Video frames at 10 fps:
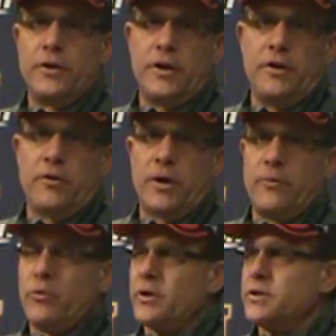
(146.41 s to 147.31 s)
And, you know, hey,
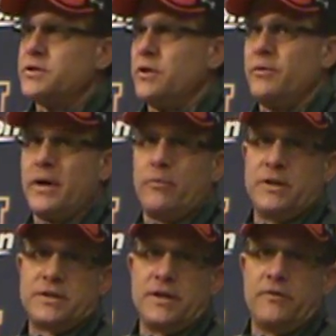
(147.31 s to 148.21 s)
we're going to slow down. When
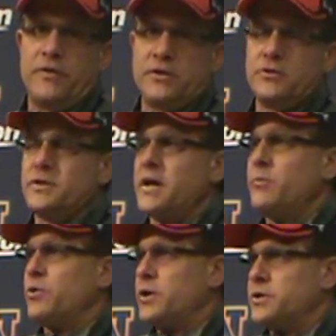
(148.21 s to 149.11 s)
it's individual
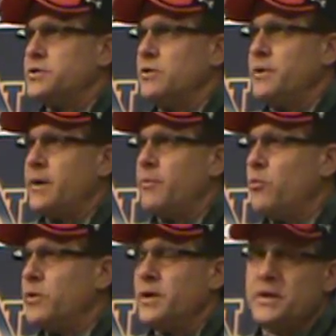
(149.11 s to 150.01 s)
time, we're going to slow down. When
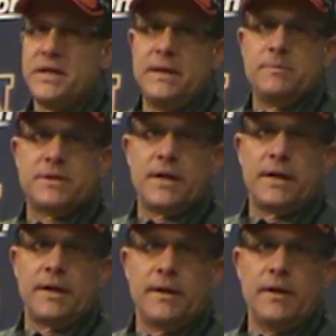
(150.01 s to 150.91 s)
we're in a team setting,